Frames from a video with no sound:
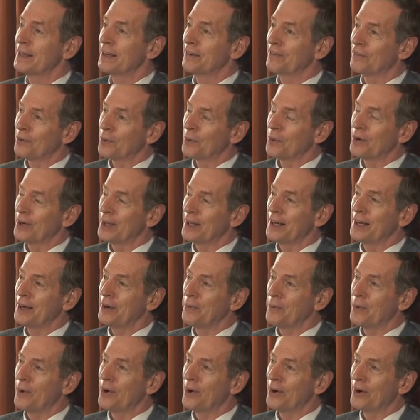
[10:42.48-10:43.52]
that
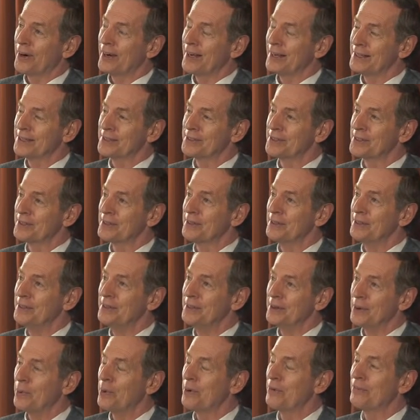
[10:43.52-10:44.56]
fluoridating water has
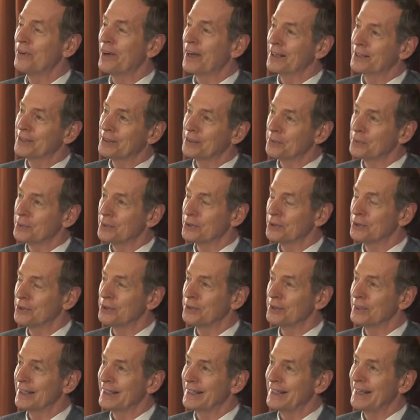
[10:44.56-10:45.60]
no effect on
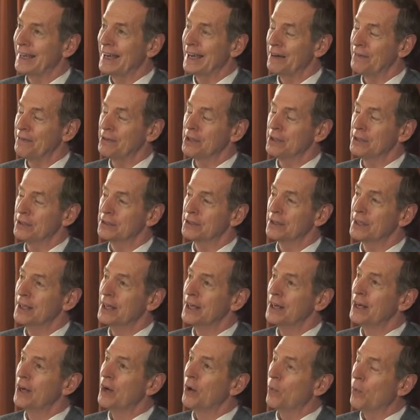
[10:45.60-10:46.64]
reducing cavities,
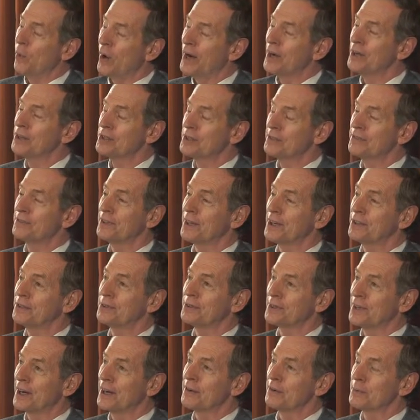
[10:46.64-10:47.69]
why is the
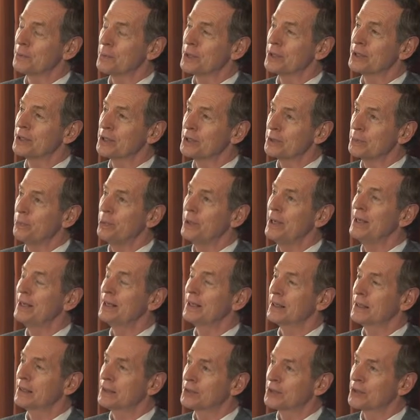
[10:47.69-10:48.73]
federal government
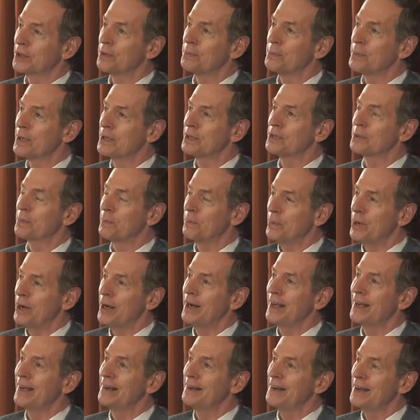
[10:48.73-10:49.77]
spending so much
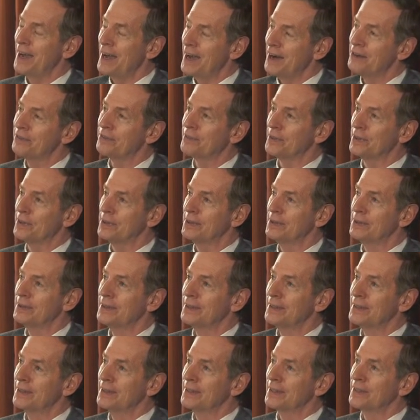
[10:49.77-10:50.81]
money and effort
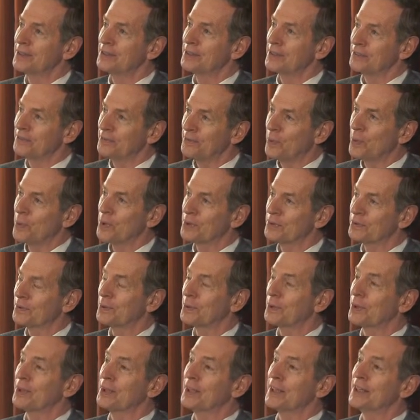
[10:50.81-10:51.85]
to force
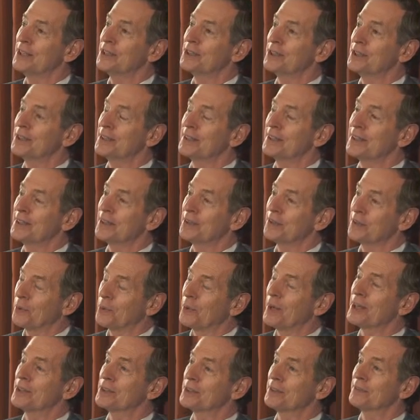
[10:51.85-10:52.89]
fluoridation of
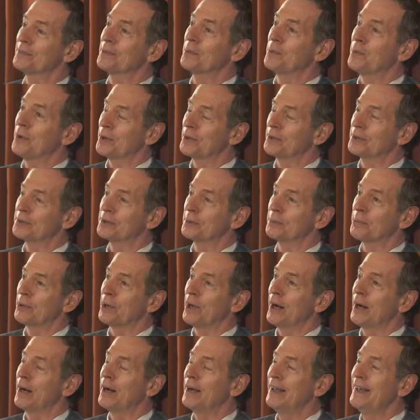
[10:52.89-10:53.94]
the rest of the water
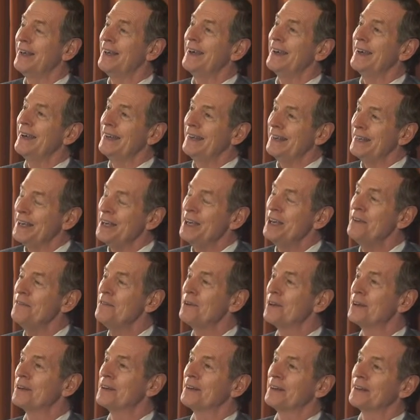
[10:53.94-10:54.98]
supply? And
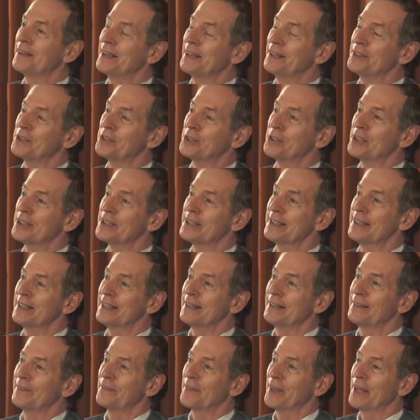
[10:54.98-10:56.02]
even
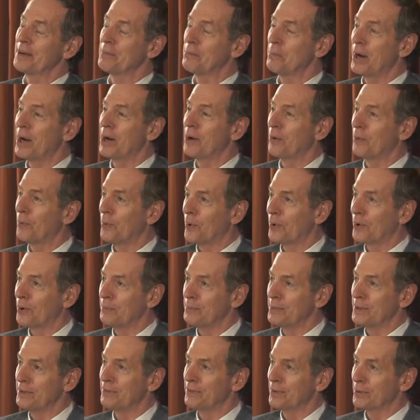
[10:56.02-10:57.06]
insisting that bottled
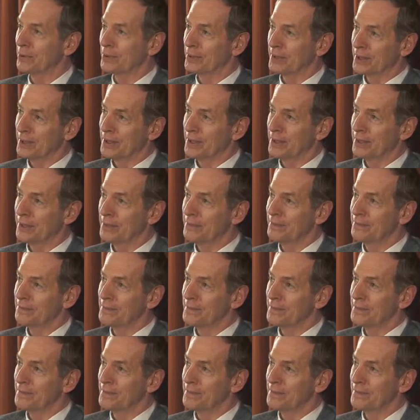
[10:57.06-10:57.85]
water be fluoridated,